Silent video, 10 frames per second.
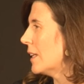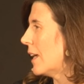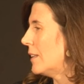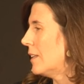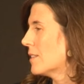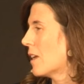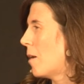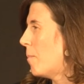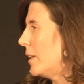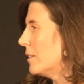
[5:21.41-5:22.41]
and this
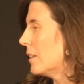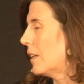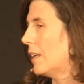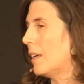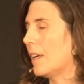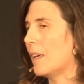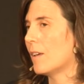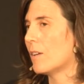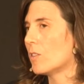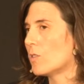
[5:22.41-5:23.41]
happened
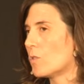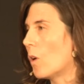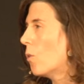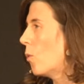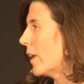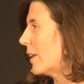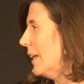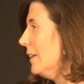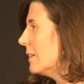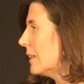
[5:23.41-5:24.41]
so
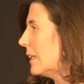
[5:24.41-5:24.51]
quickly